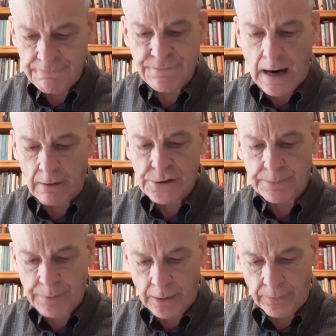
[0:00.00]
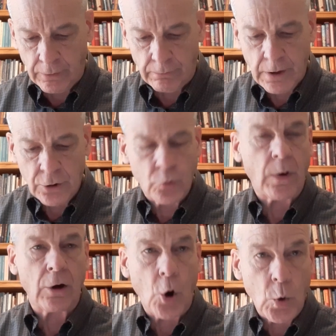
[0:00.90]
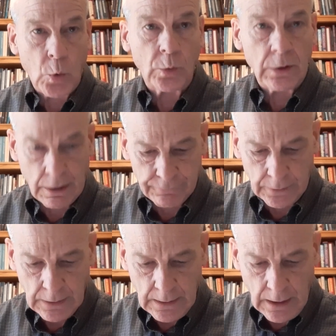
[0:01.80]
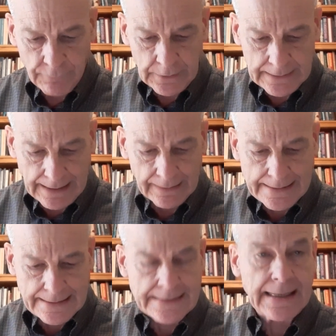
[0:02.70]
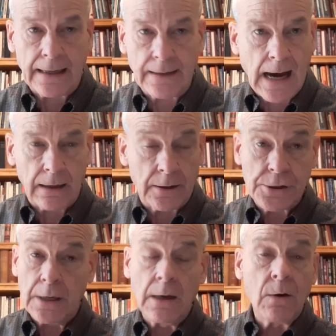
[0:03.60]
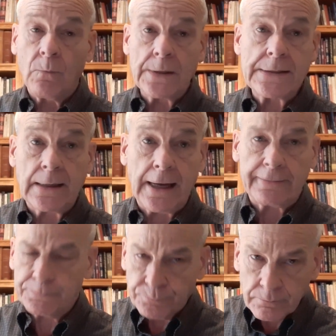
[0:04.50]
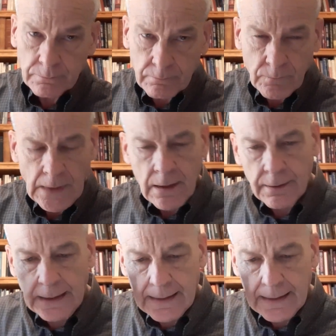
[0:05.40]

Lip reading: far superior to our own level of intelligence and knowledge. Once again, the